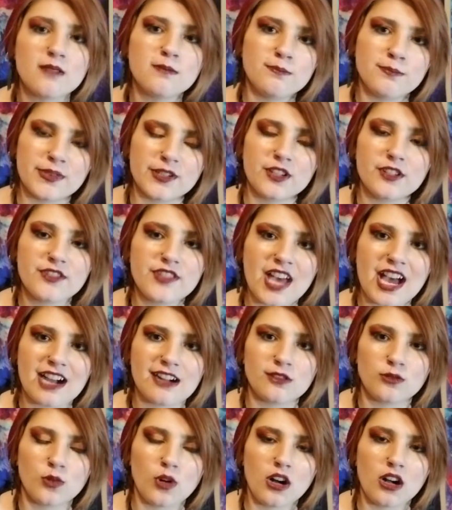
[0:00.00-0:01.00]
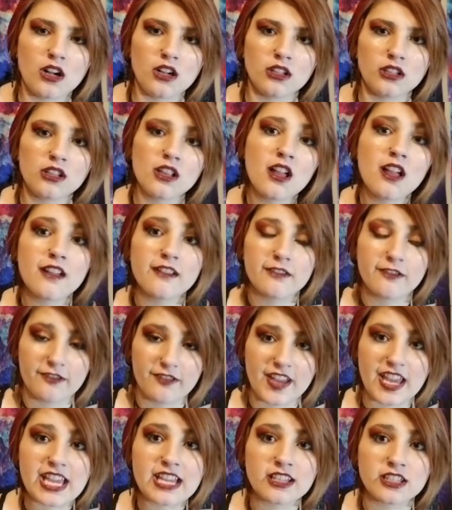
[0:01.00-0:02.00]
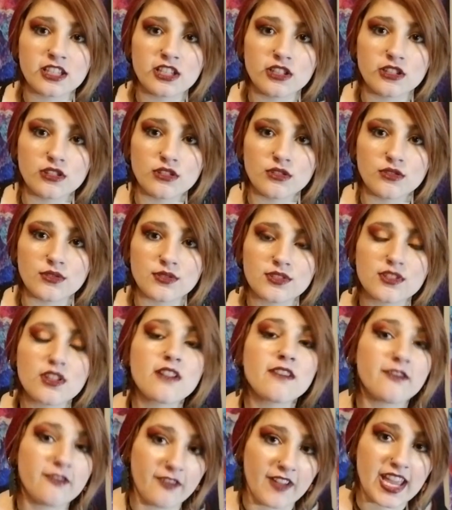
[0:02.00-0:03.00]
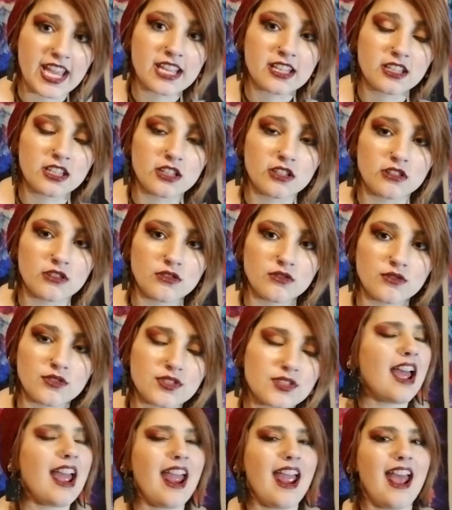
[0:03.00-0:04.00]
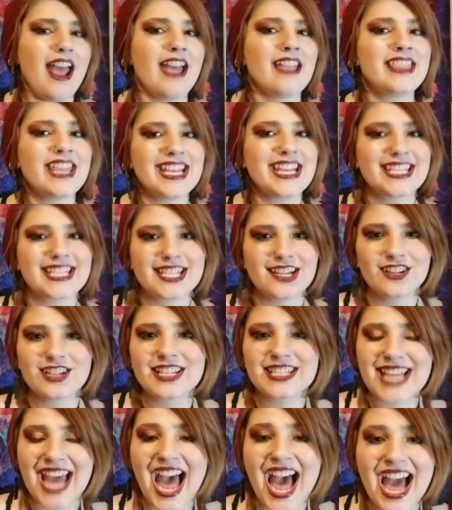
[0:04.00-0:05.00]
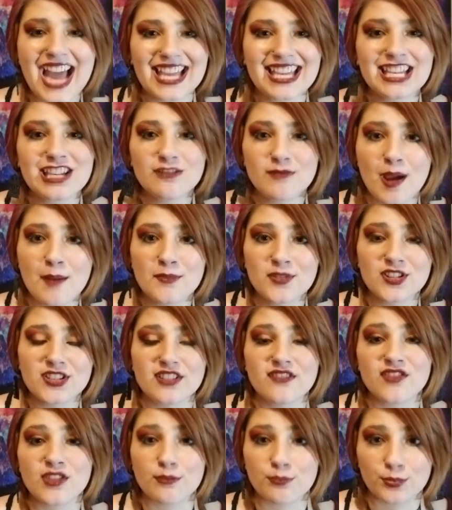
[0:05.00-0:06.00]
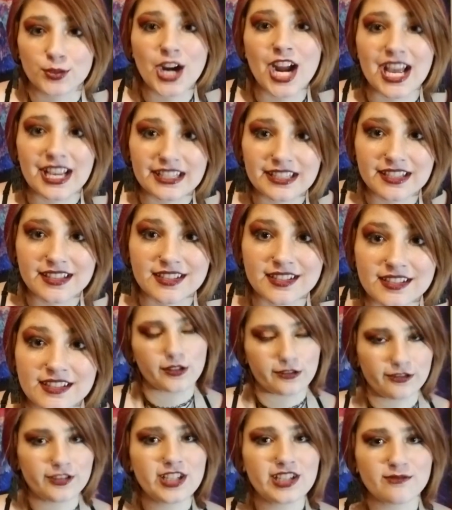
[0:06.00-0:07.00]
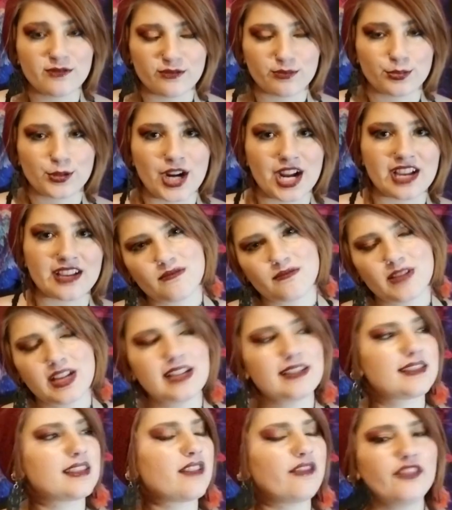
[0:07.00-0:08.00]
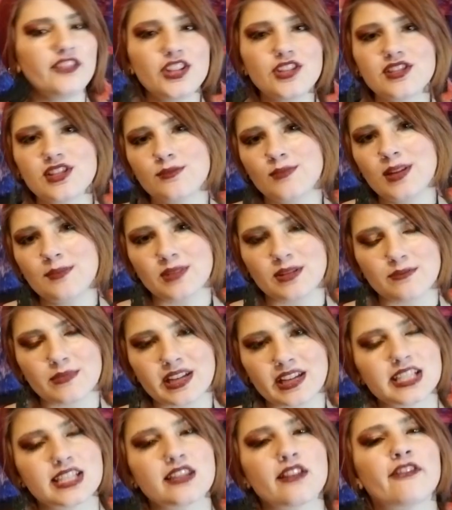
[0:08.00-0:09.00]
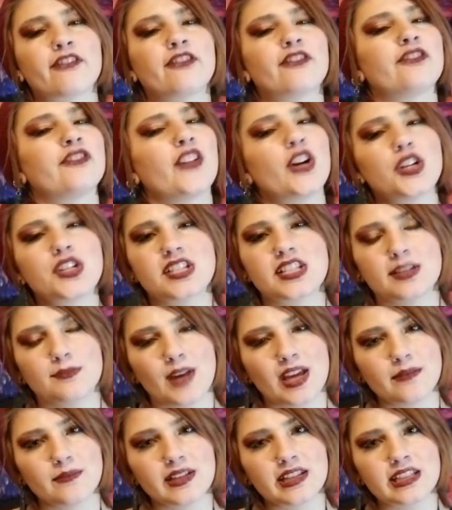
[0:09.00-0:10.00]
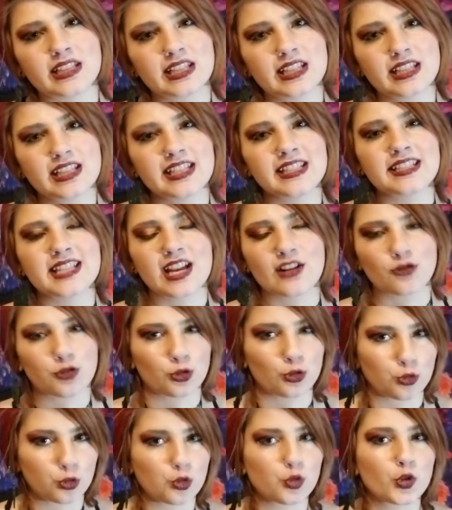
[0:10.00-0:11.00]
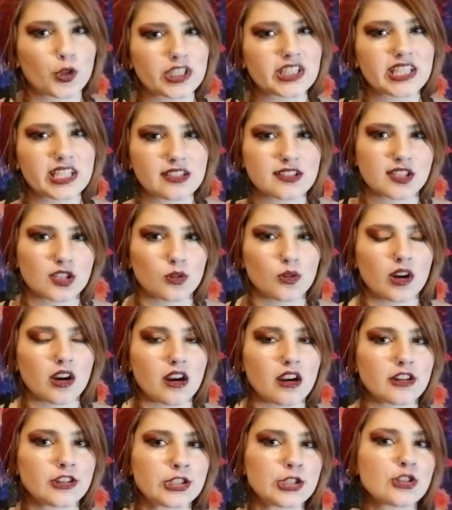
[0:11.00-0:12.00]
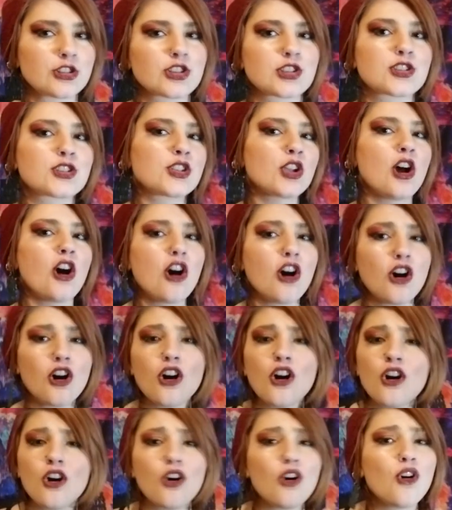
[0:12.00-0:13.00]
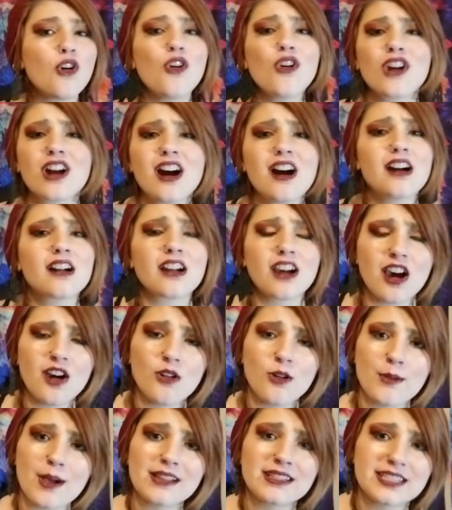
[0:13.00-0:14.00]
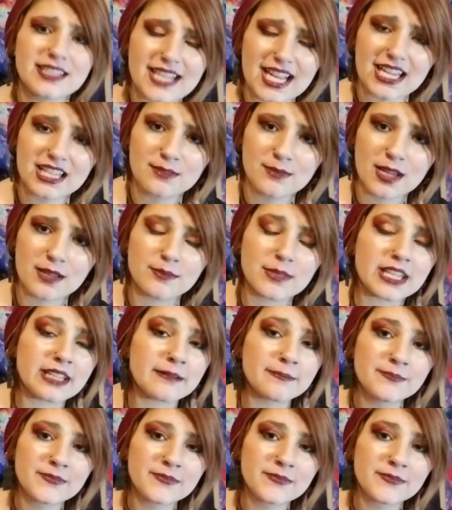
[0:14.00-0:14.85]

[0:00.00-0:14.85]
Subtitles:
build that wall, fake news, and they started attacking members of the press. Freedom of press. It's the First Amendment, man. The First Amendment. Is that really so hard? You're so gung-ho about the Second Amendment,